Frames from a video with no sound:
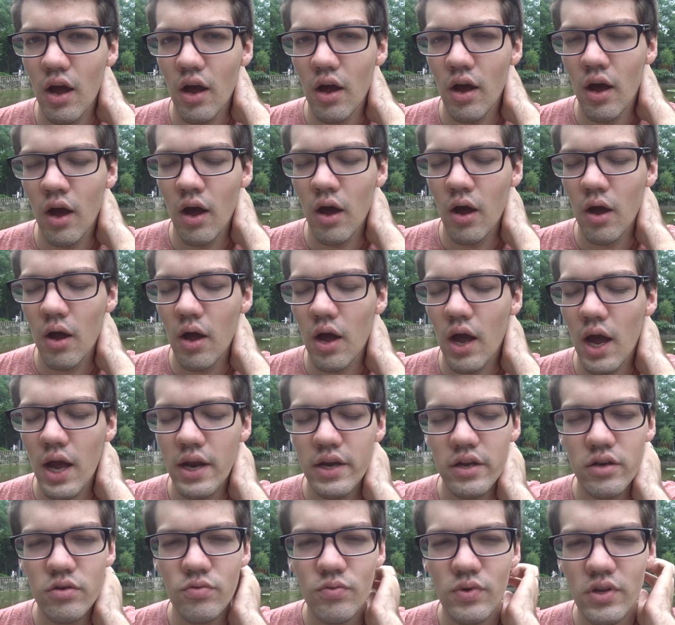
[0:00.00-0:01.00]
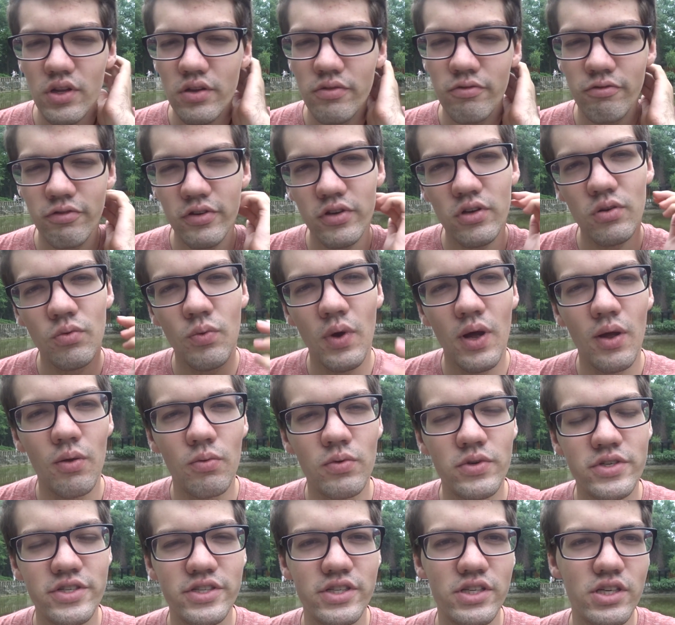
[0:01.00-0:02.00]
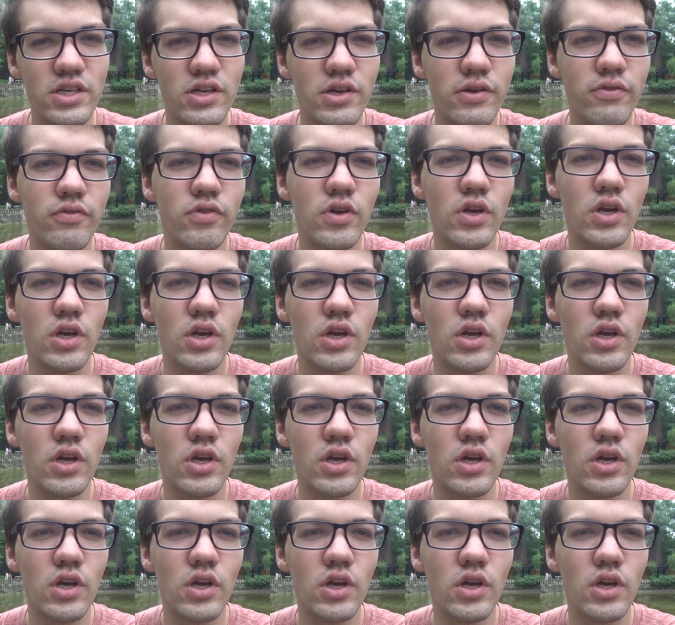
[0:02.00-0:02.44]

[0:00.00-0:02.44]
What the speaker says: I didn't really feel well received.